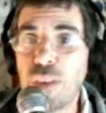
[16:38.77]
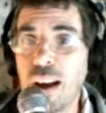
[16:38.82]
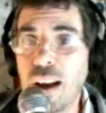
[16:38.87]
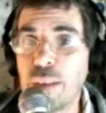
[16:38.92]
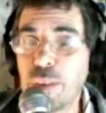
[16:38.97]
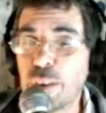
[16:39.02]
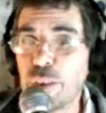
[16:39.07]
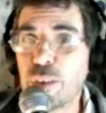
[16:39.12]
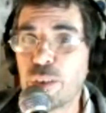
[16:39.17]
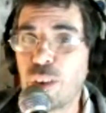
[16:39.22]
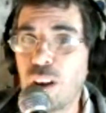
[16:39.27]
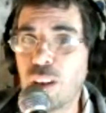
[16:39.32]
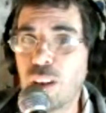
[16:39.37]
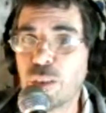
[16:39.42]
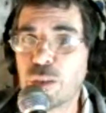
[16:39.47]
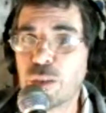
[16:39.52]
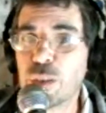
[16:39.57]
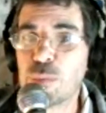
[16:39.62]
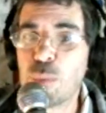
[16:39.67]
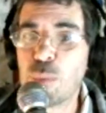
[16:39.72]

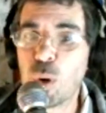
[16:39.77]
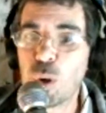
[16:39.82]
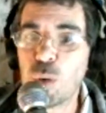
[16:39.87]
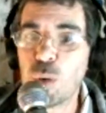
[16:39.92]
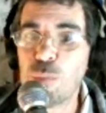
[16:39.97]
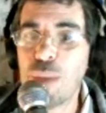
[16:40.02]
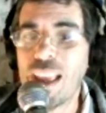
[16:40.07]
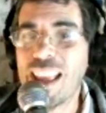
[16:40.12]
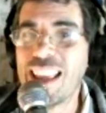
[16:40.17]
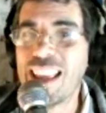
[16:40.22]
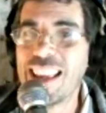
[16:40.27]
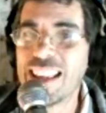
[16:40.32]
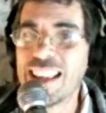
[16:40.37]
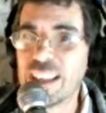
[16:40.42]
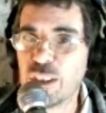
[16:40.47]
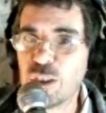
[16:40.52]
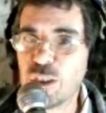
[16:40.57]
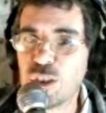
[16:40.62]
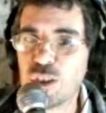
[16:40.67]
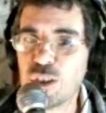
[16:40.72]

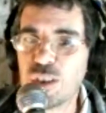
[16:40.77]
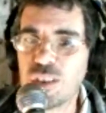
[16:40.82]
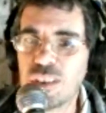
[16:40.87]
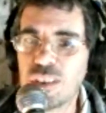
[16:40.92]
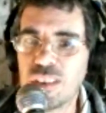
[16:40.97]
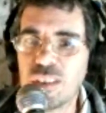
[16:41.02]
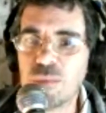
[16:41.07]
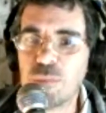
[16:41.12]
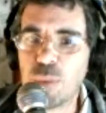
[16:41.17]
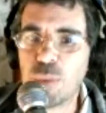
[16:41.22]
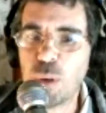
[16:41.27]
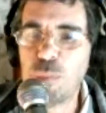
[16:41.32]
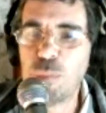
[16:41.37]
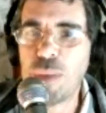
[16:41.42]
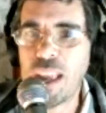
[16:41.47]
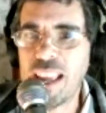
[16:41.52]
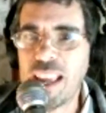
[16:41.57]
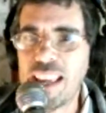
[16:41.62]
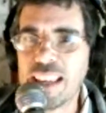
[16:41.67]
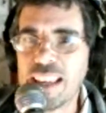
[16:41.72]
$500 per
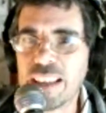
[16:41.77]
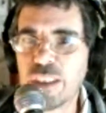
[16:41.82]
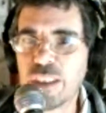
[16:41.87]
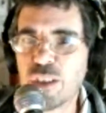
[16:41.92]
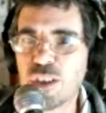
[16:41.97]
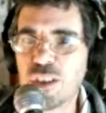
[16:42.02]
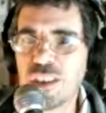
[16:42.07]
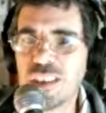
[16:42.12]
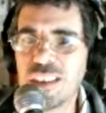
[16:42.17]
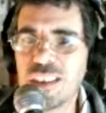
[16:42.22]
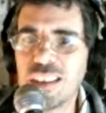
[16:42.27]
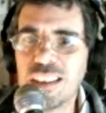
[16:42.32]
page.